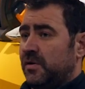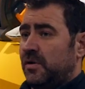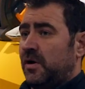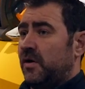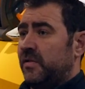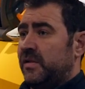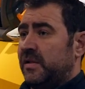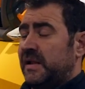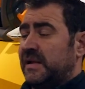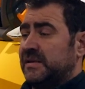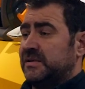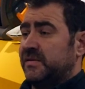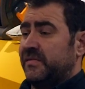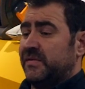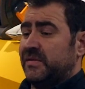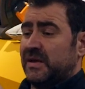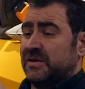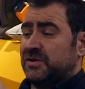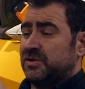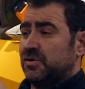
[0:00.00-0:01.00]
a lot of the lads, if the
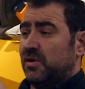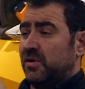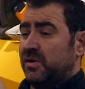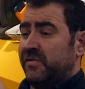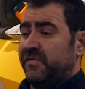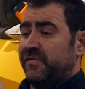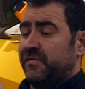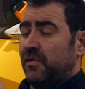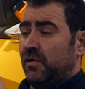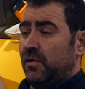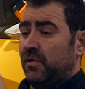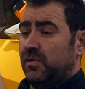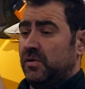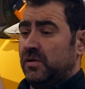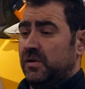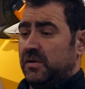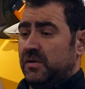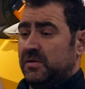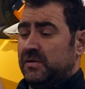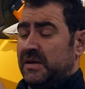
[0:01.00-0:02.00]
glass is already full,
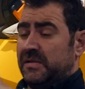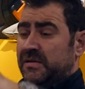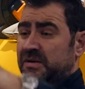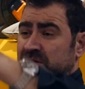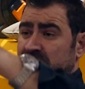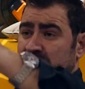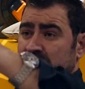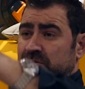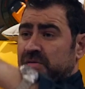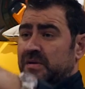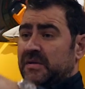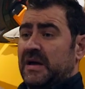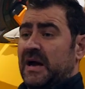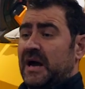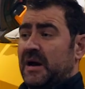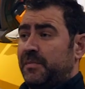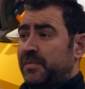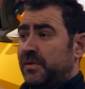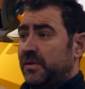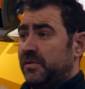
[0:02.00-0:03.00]
then they see something like
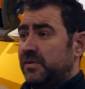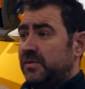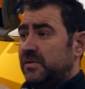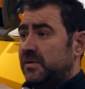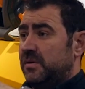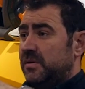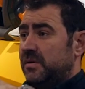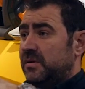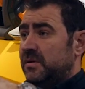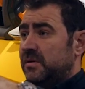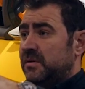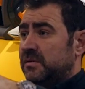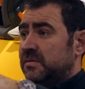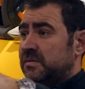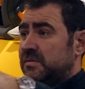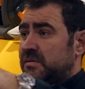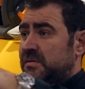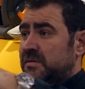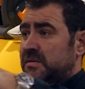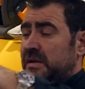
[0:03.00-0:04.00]
that happen,
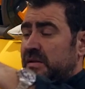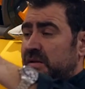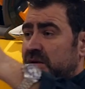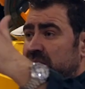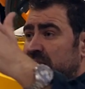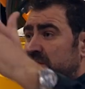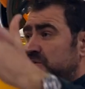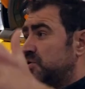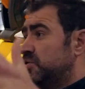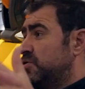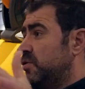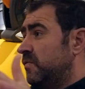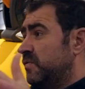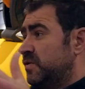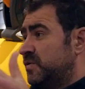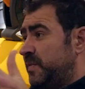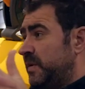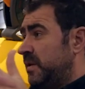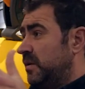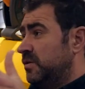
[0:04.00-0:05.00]
then the glass just
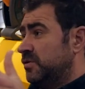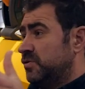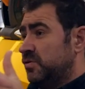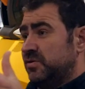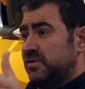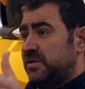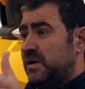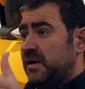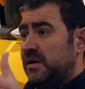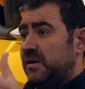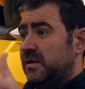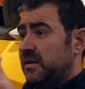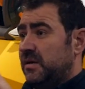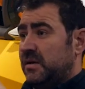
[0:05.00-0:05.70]
overspills, doesn't it?